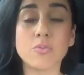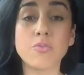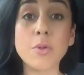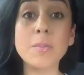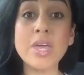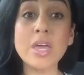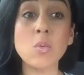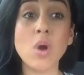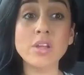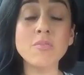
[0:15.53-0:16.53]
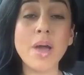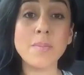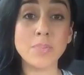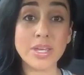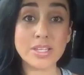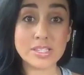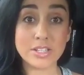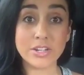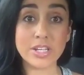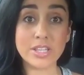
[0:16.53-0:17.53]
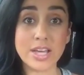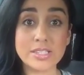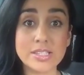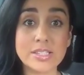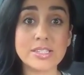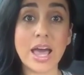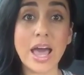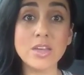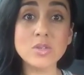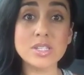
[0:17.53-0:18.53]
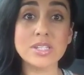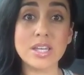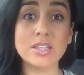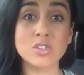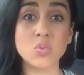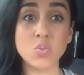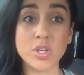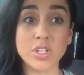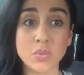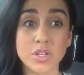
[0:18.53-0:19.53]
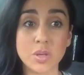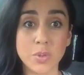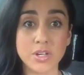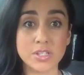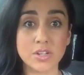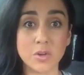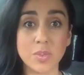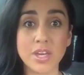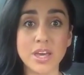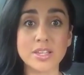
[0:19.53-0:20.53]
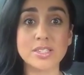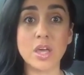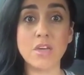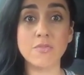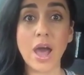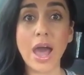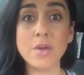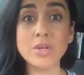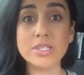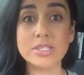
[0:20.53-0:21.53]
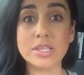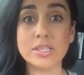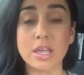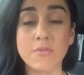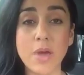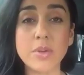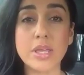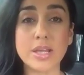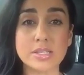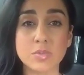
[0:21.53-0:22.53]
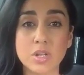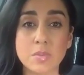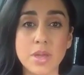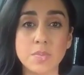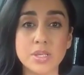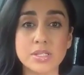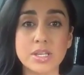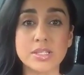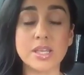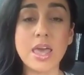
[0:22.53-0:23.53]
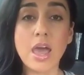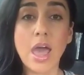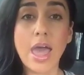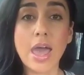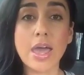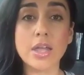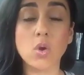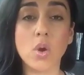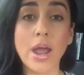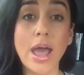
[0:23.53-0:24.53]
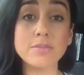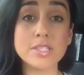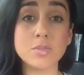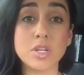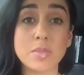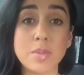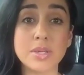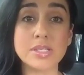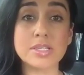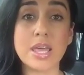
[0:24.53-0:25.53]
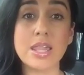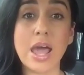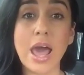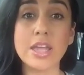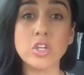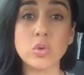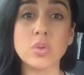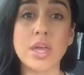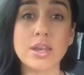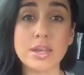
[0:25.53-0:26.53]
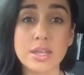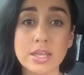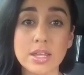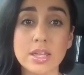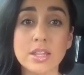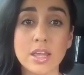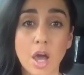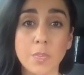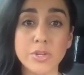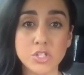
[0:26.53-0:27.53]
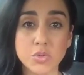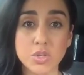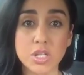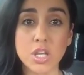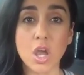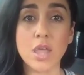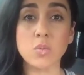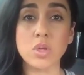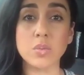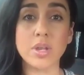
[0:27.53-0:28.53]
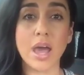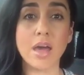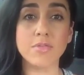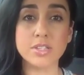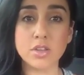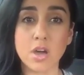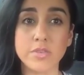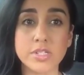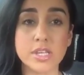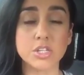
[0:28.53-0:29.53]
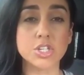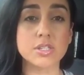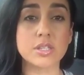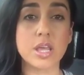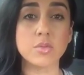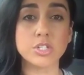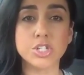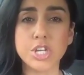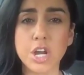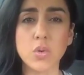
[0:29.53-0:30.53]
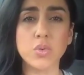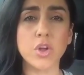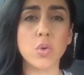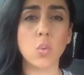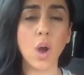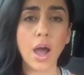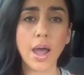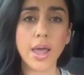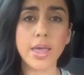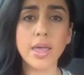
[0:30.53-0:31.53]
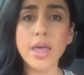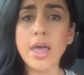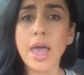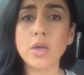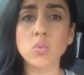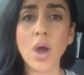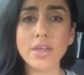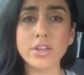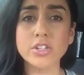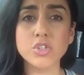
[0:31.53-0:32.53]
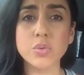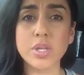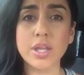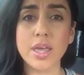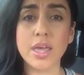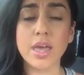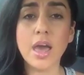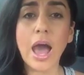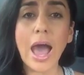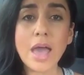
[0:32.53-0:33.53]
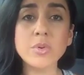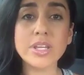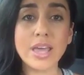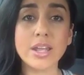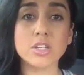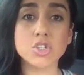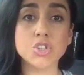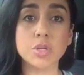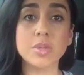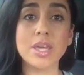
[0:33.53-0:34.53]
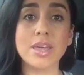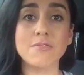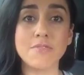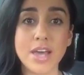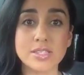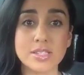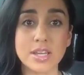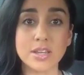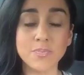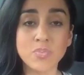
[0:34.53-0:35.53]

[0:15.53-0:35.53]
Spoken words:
For me, one of my biggest learning lessons is I used to take this really personal, because if I would get someone in my business or have someone in my business and I knew they needed the opportunity, and we would have these conversations and they would share their why and why they're doing it, I would get extremely invested.